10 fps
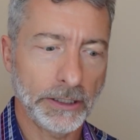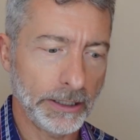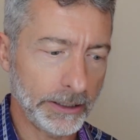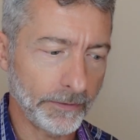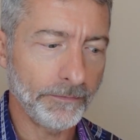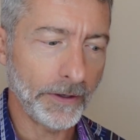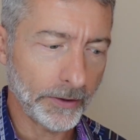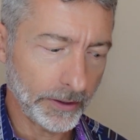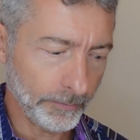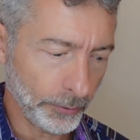in a
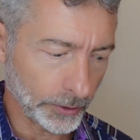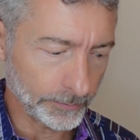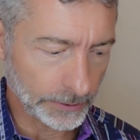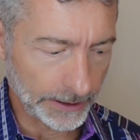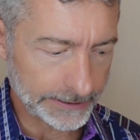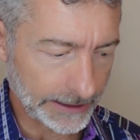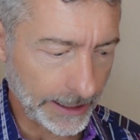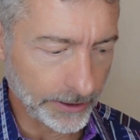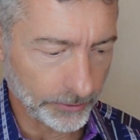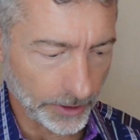very important place?
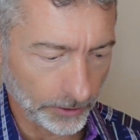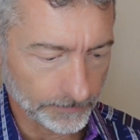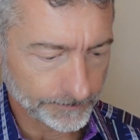I don't know.